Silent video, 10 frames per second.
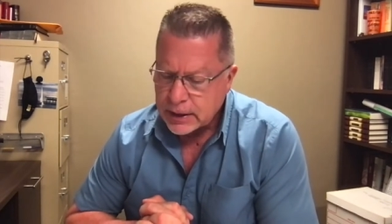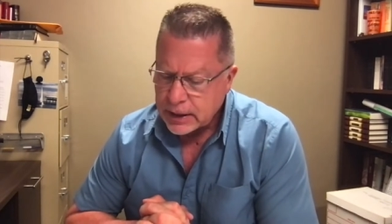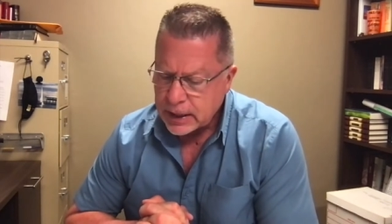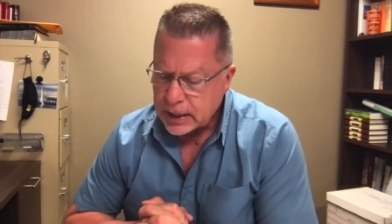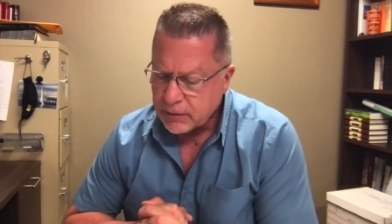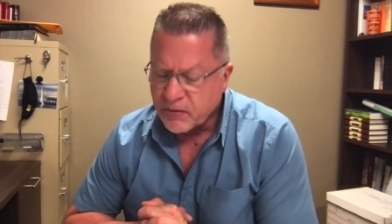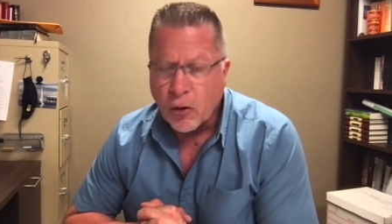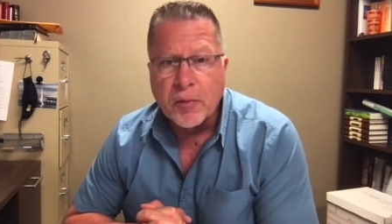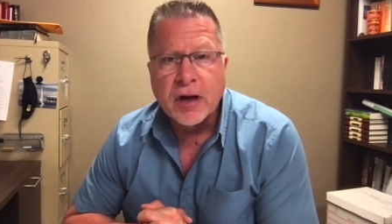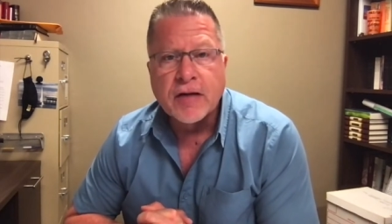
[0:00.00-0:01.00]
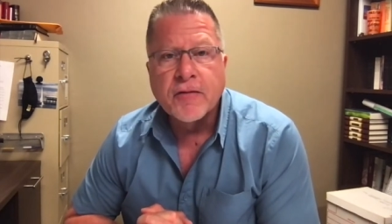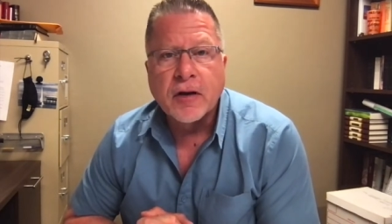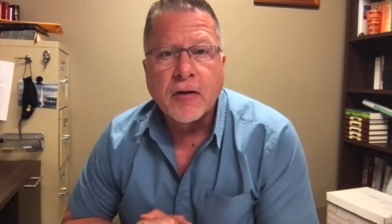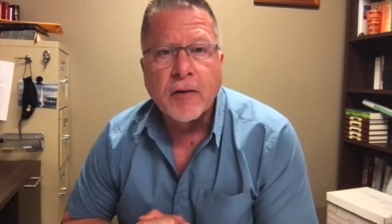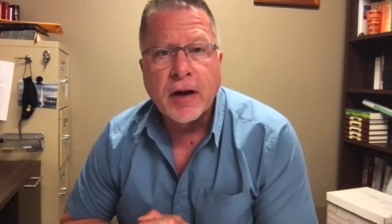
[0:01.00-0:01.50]
and informative, a
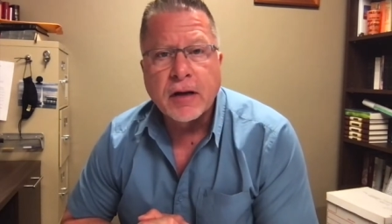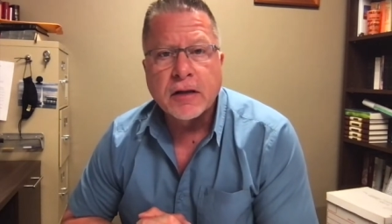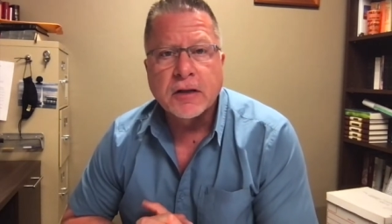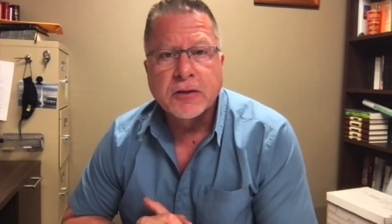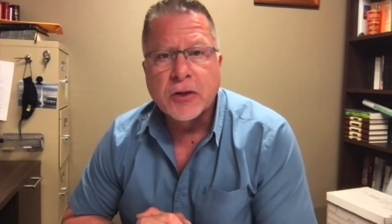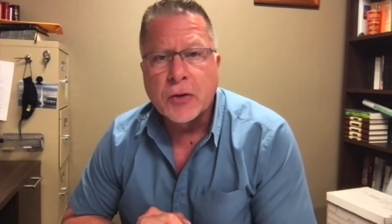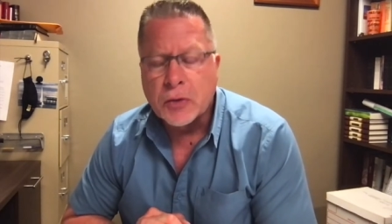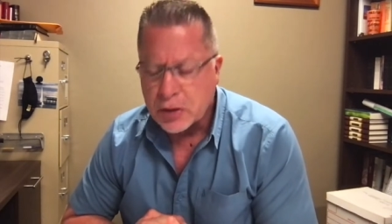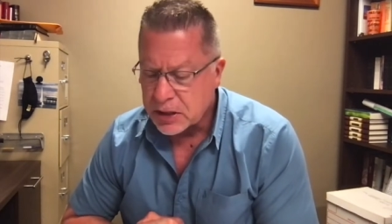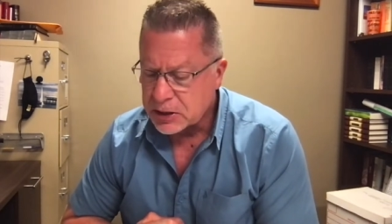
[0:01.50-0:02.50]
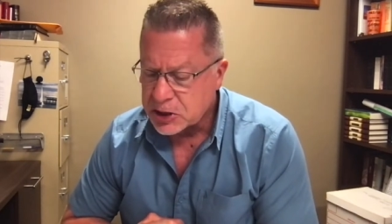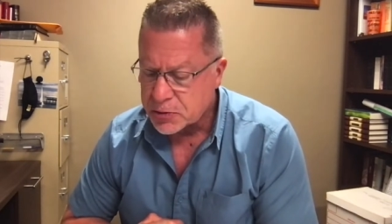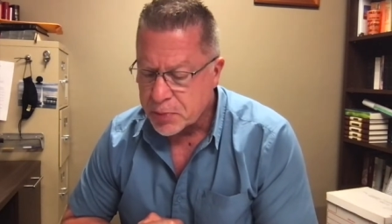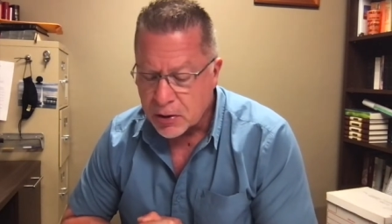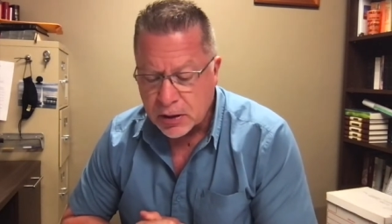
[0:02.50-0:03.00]
great tone and
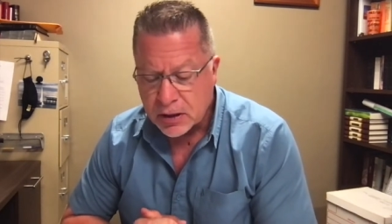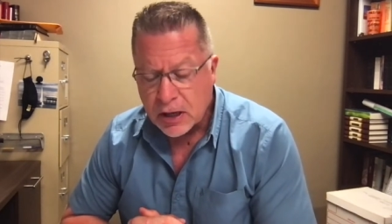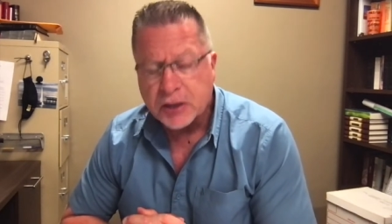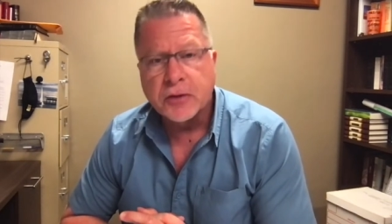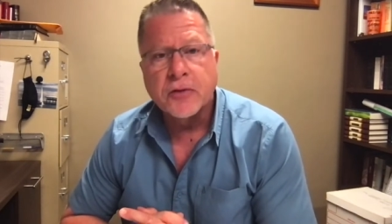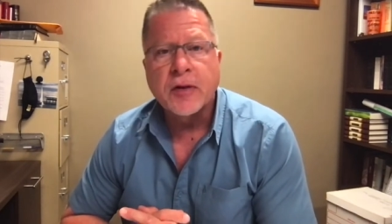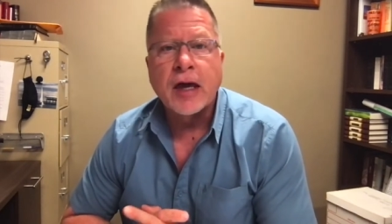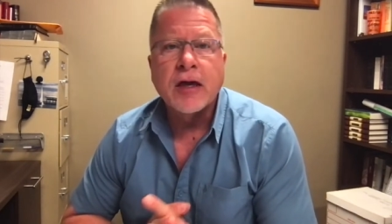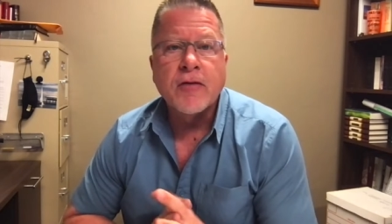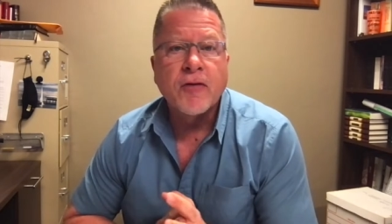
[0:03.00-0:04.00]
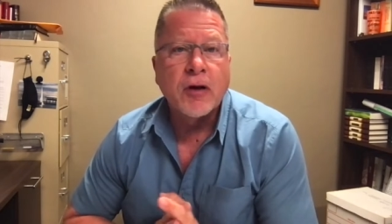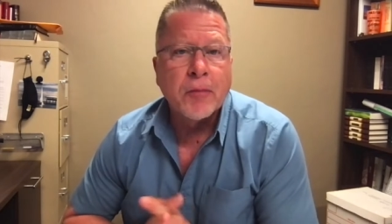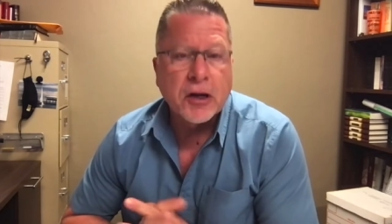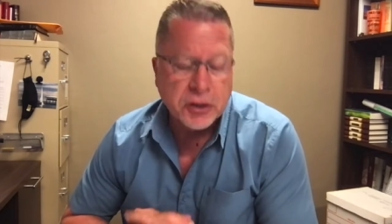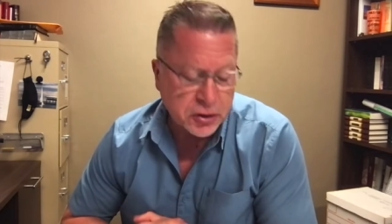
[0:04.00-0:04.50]
spirit there. So thank you very
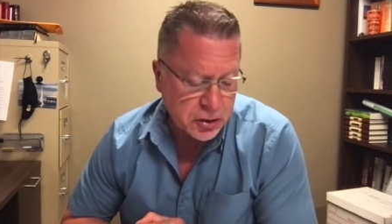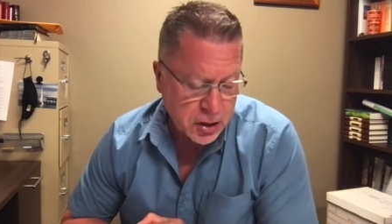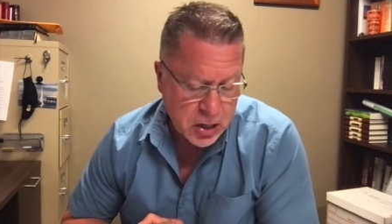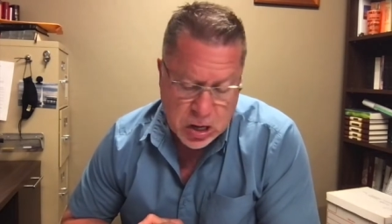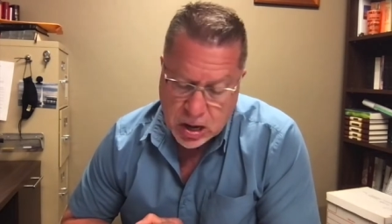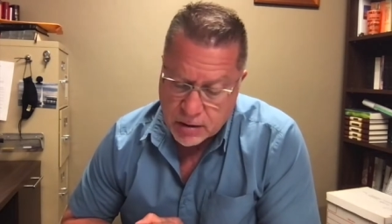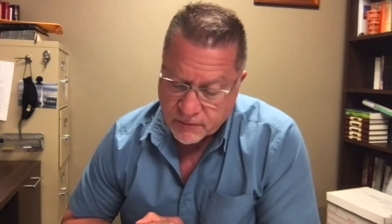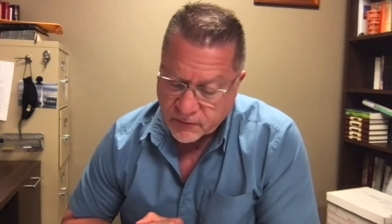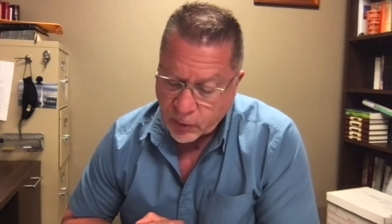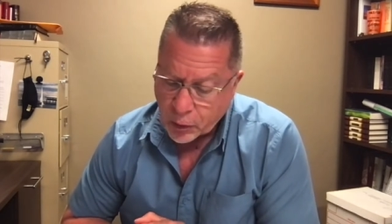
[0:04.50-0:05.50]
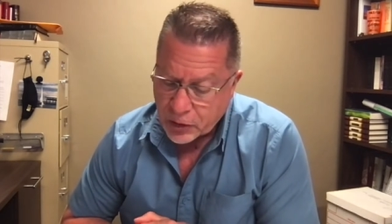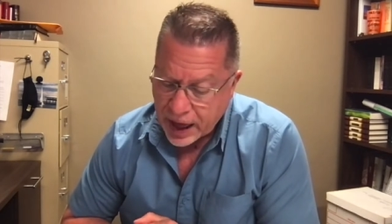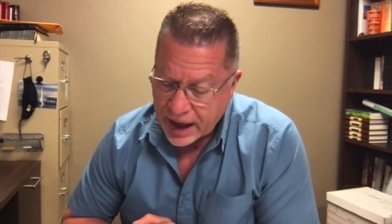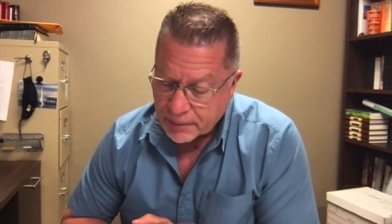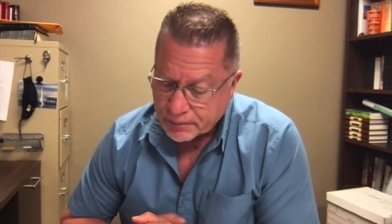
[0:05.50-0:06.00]
much for
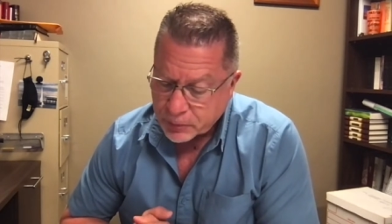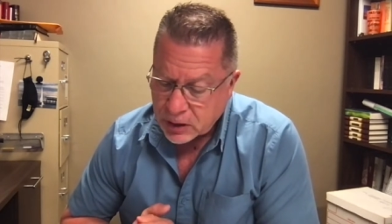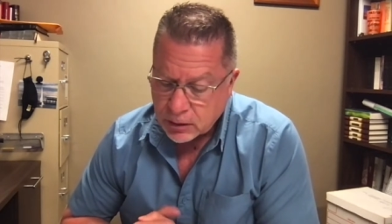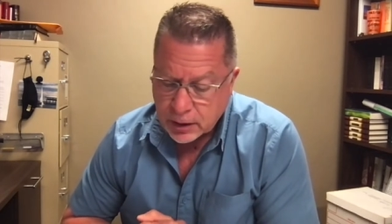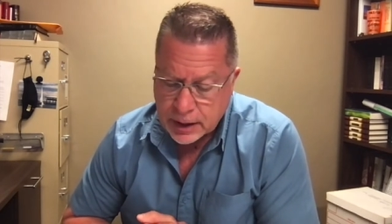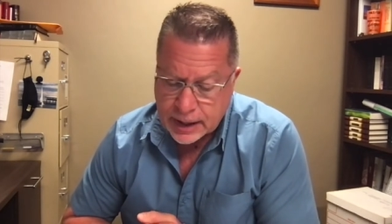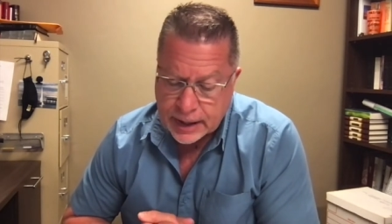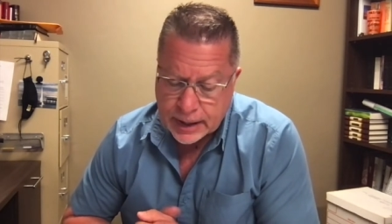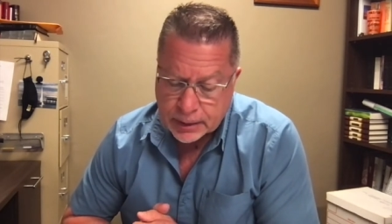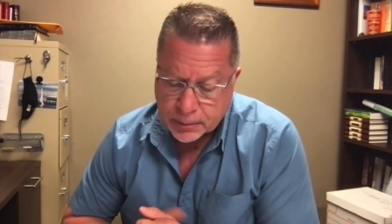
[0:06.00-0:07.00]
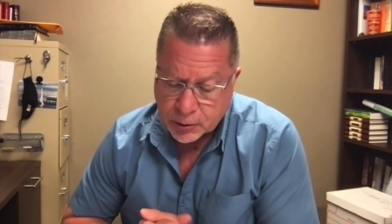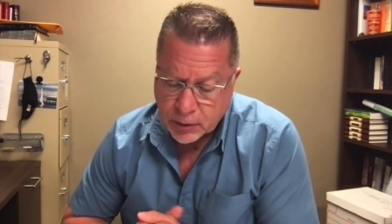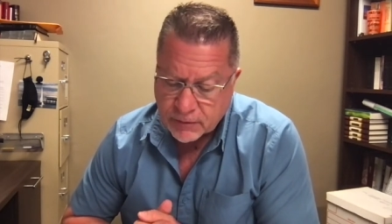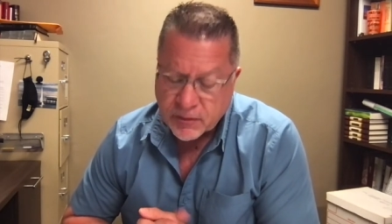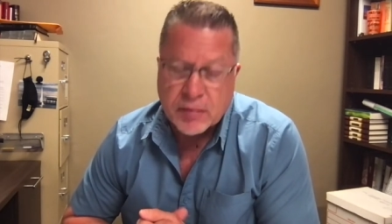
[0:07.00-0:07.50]
that. Uh,
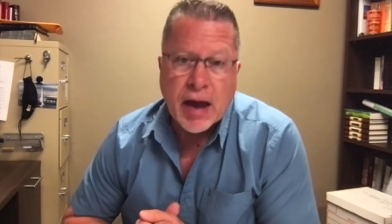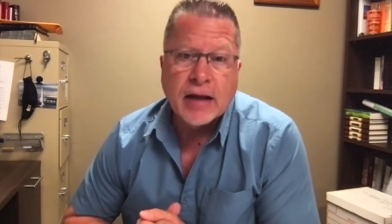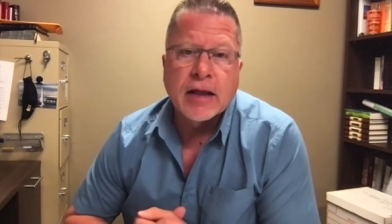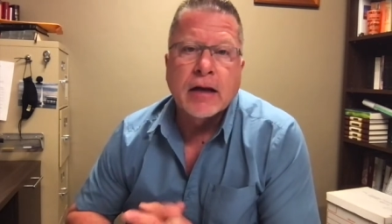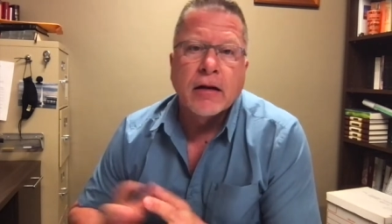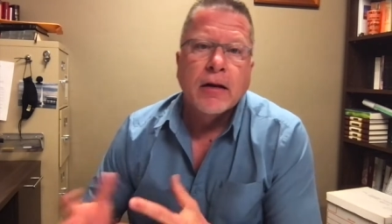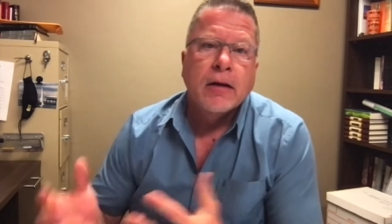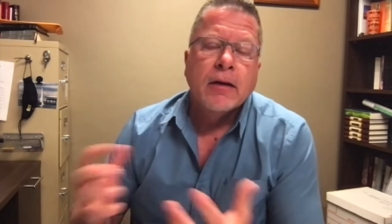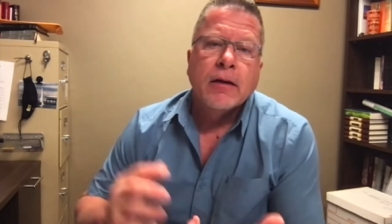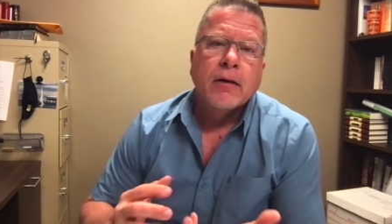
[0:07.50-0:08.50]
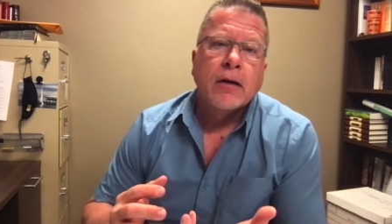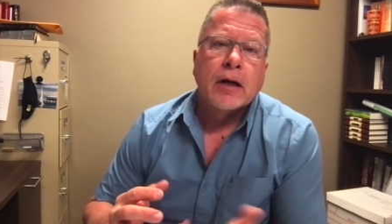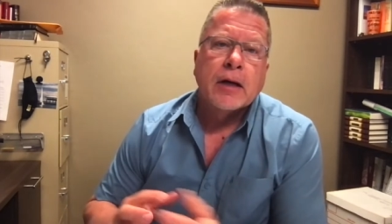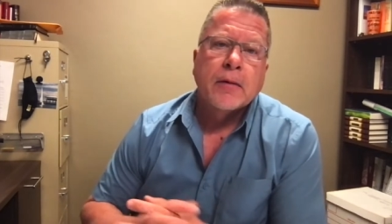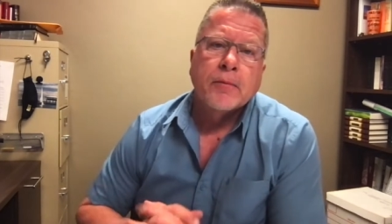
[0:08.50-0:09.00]
great feedback that
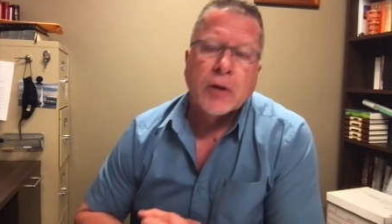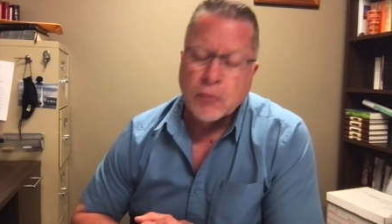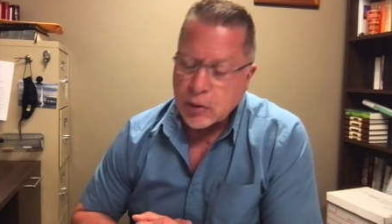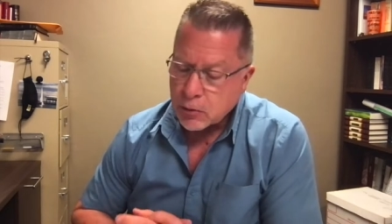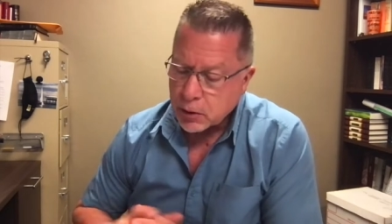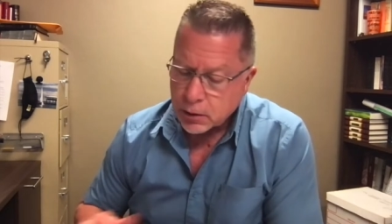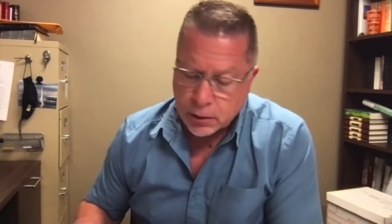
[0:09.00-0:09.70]
uh, we will